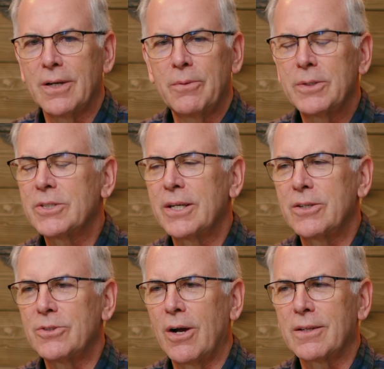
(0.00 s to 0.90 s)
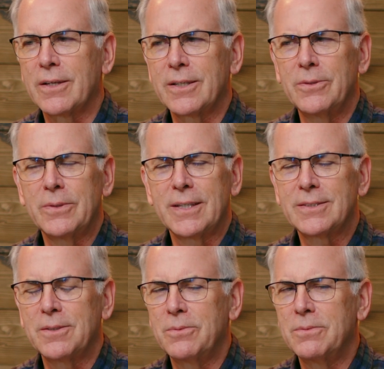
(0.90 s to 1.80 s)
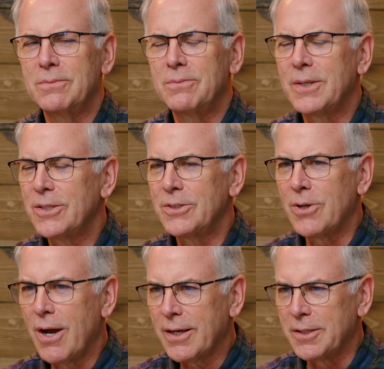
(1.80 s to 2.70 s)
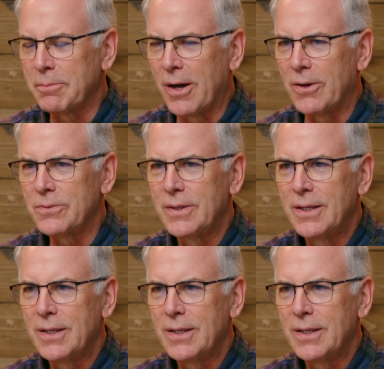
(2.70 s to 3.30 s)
I wish I could talk like you." And I said, "What are you talking about?"